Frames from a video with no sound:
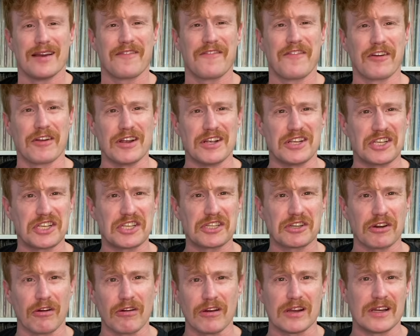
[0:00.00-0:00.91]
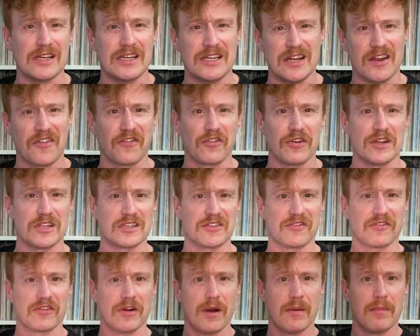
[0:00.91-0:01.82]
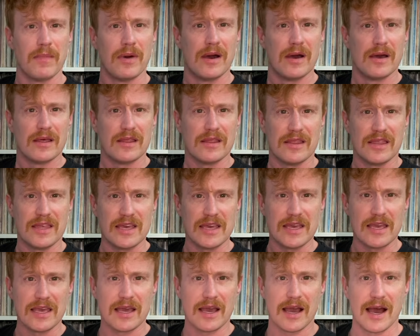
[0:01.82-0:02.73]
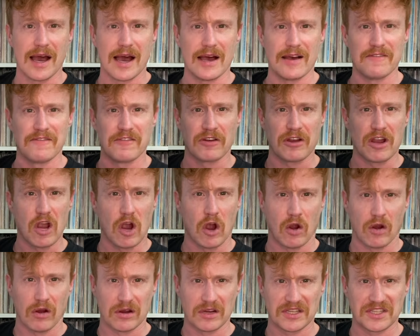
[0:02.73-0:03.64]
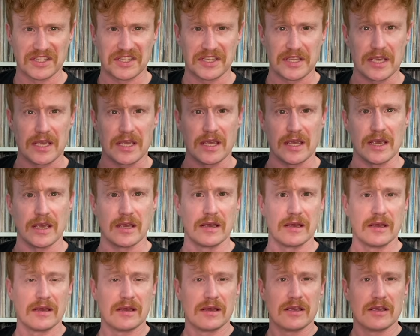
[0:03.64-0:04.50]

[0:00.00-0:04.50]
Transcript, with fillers: Very stark difference from the uh, very artsy,